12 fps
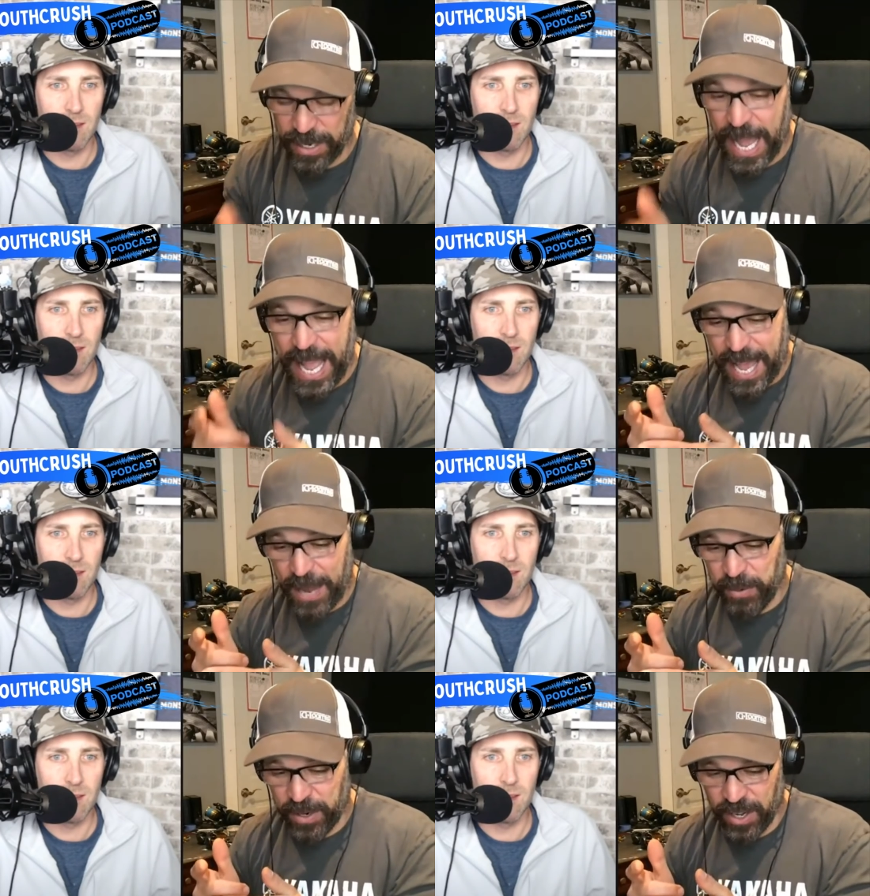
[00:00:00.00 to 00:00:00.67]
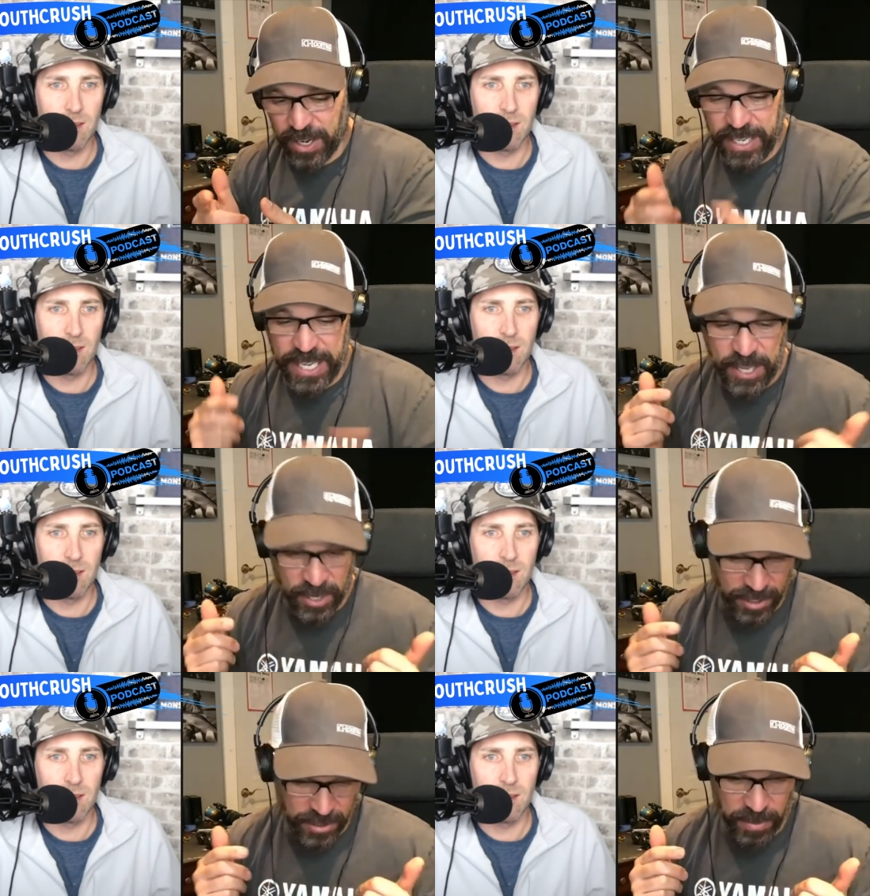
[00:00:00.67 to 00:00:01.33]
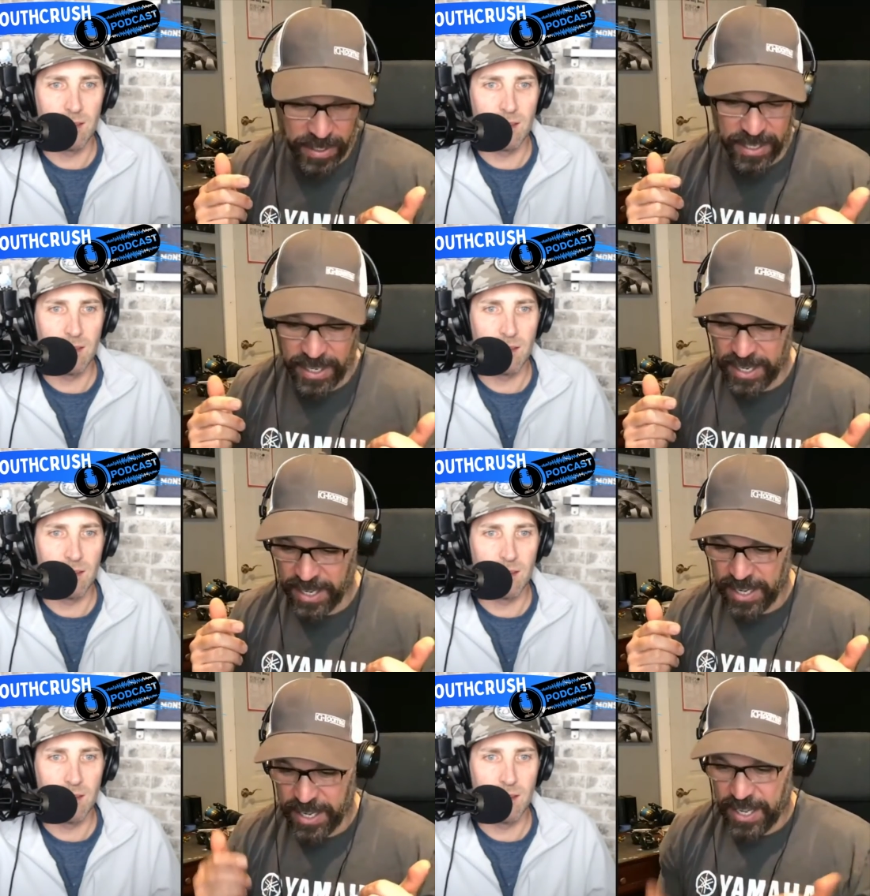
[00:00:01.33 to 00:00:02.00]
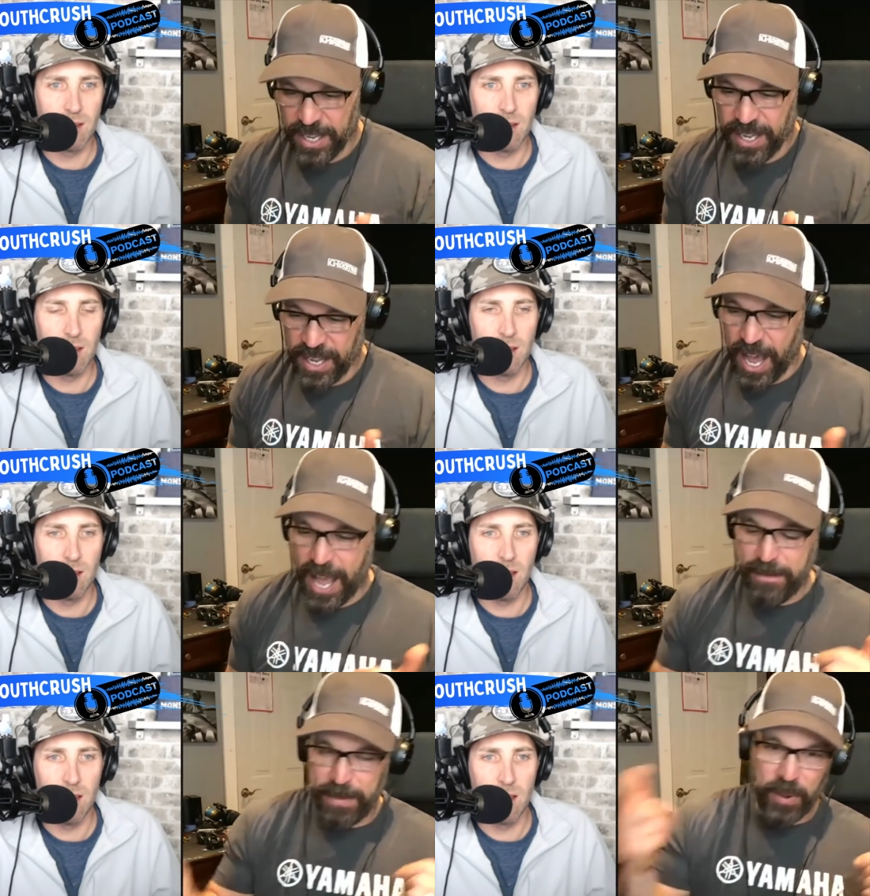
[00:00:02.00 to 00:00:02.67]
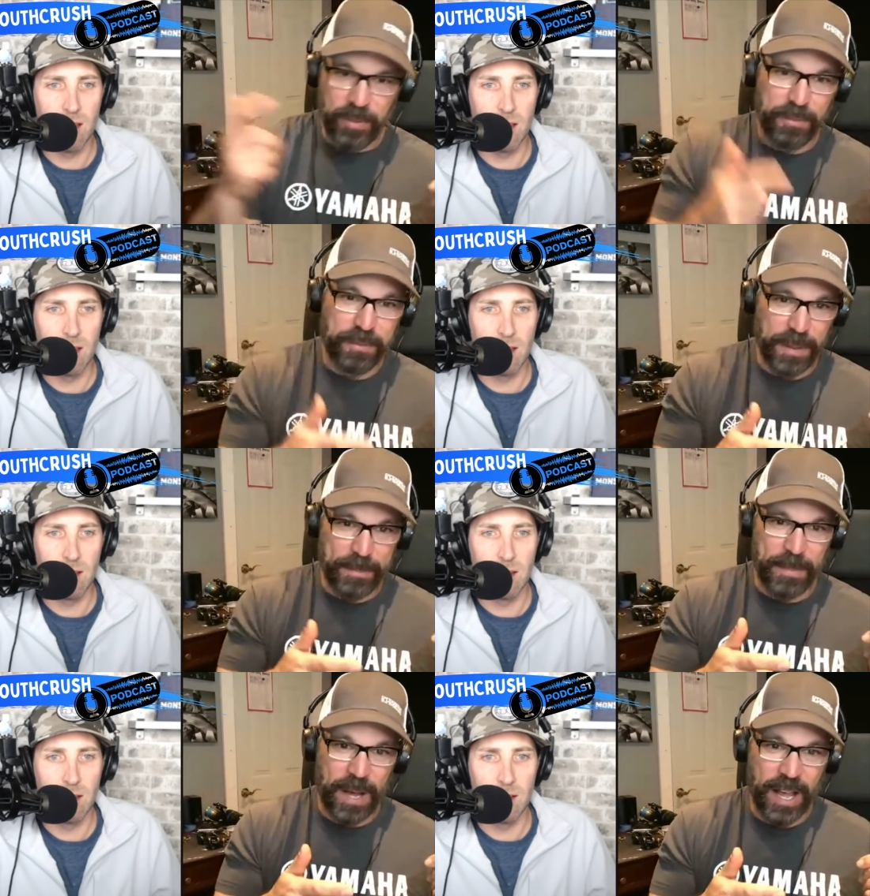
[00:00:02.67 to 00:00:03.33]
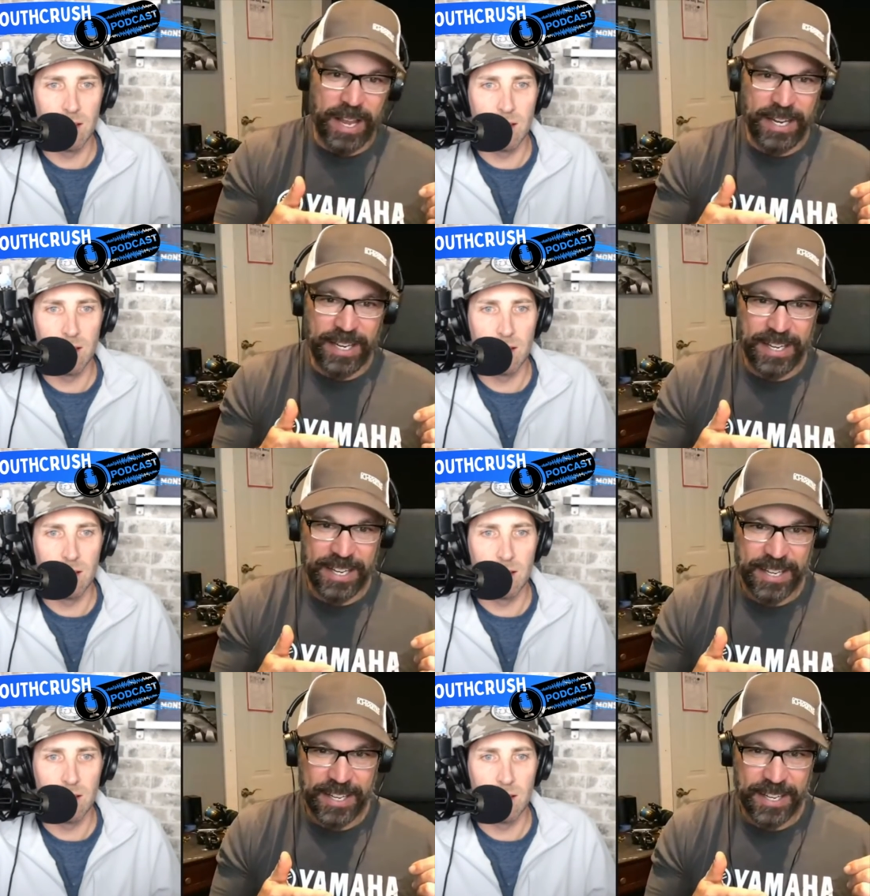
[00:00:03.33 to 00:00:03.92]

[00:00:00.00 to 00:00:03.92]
Speaker 1: one. I had one on. He hooked one. I boat flipped mine.